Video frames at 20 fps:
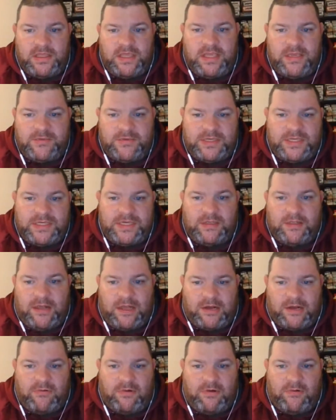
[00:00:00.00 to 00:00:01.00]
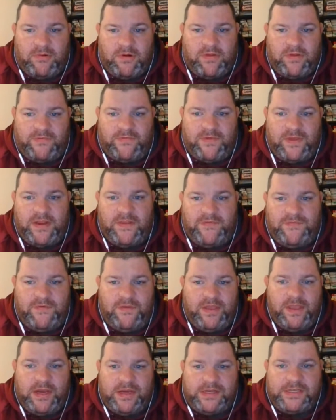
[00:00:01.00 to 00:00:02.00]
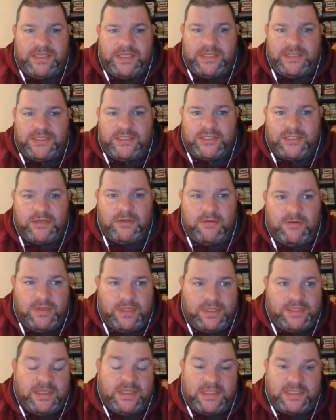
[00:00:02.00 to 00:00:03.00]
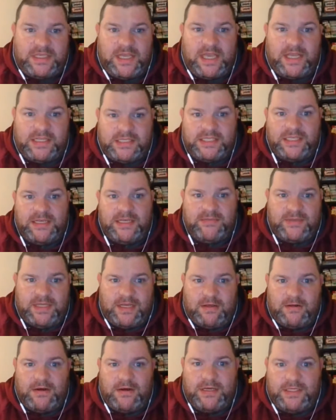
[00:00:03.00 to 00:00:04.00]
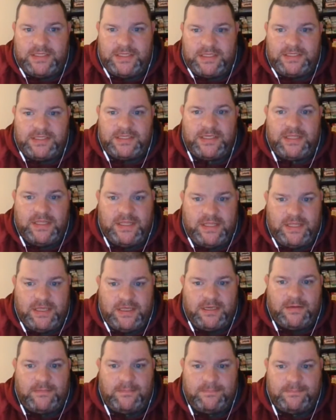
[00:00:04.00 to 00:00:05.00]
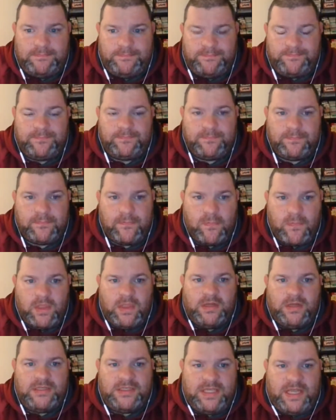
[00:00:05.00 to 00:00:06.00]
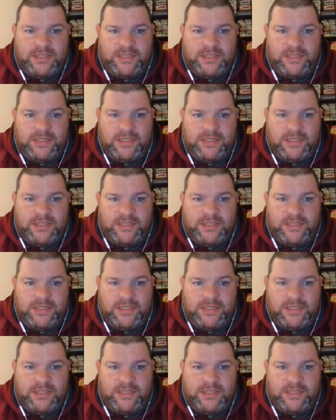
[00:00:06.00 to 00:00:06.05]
The EMC Lock 1 Rail Fin, if you get a chance to, it's at Steamtown. It's in the it's